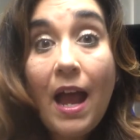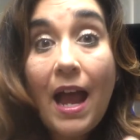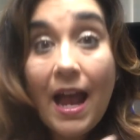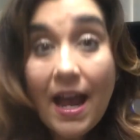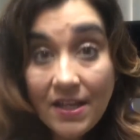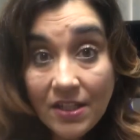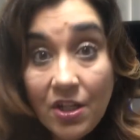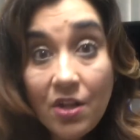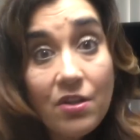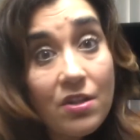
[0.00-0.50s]

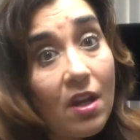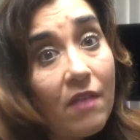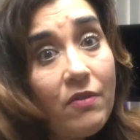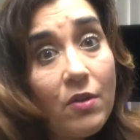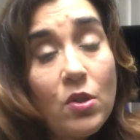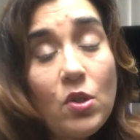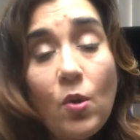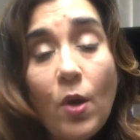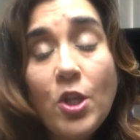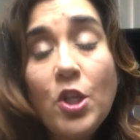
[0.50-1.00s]
Ask yourself
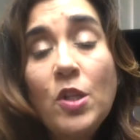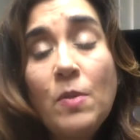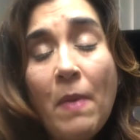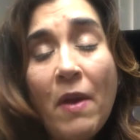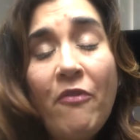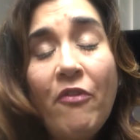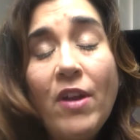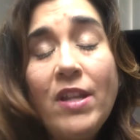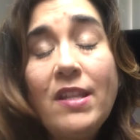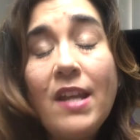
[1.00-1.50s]
those questions,
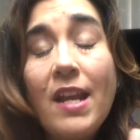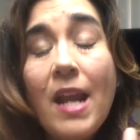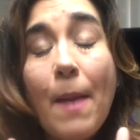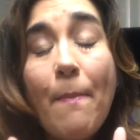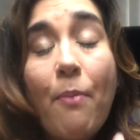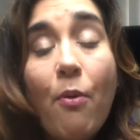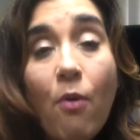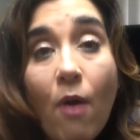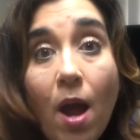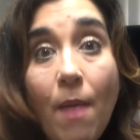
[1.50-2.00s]
my friends, and I
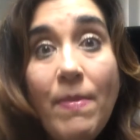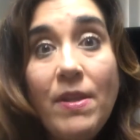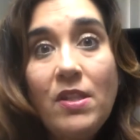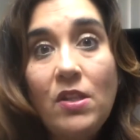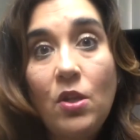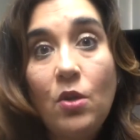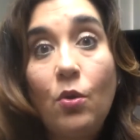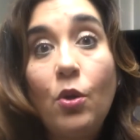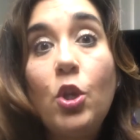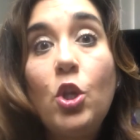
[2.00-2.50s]

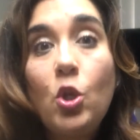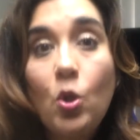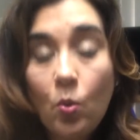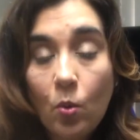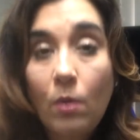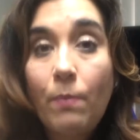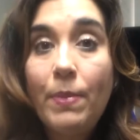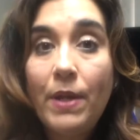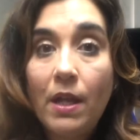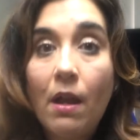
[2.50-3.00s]
promise you, you
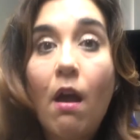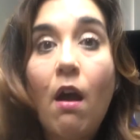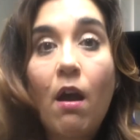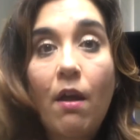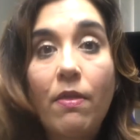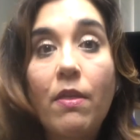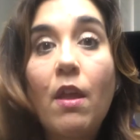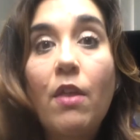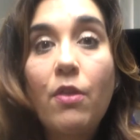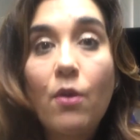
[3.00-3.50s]
will be
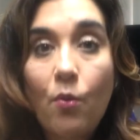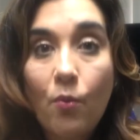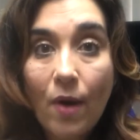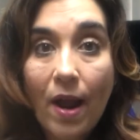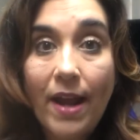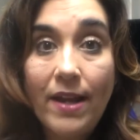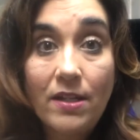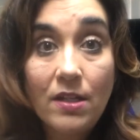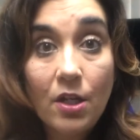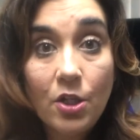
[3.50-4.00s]
on the
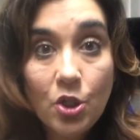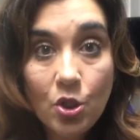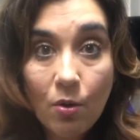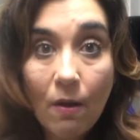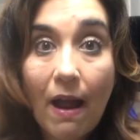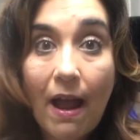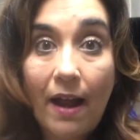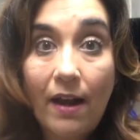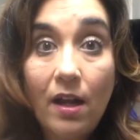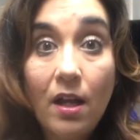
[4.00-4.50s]
right
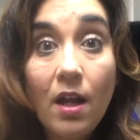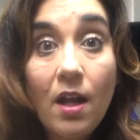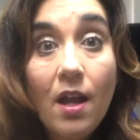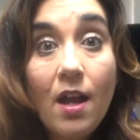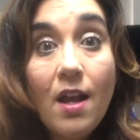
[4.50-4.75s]
track.